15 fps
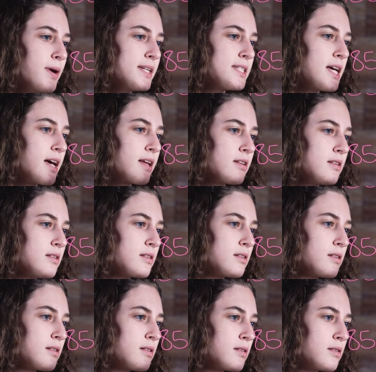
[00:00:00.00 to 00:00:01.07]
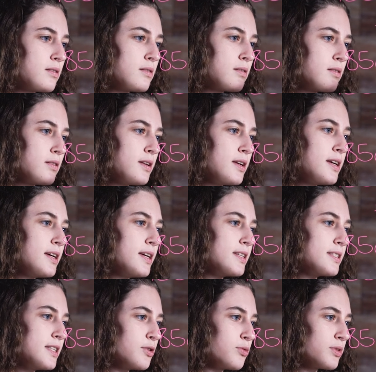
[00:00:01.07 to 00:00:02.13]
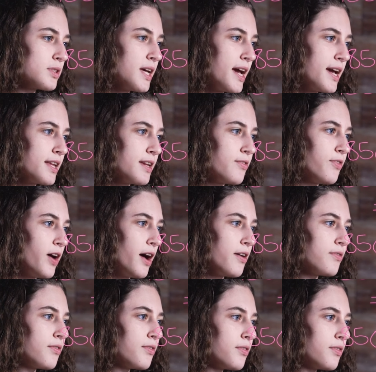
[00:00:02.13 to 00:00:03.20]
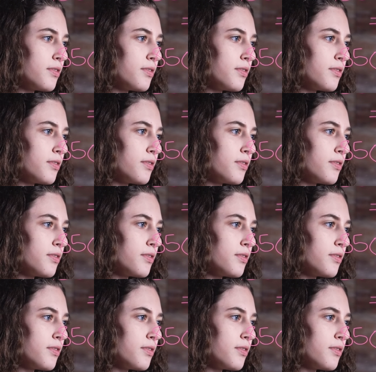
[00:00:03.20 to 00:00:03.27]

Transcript: by 10 is equal to 85.